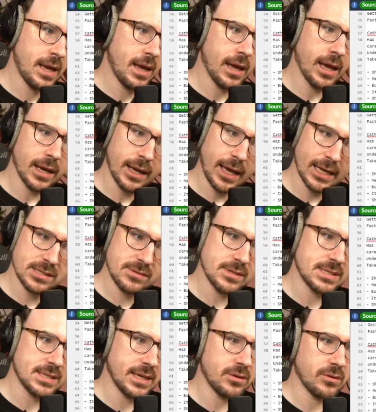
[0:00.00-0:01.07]
and as we
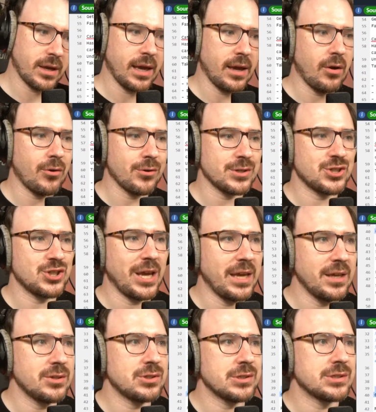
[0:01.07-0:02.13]
said, okay, her
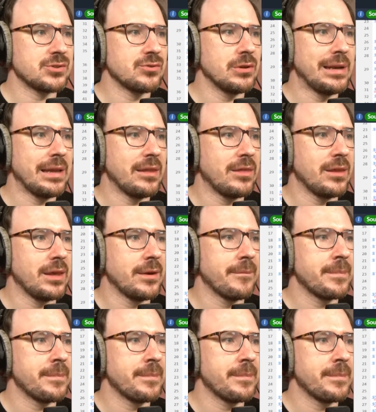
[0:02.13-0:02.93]
change is really the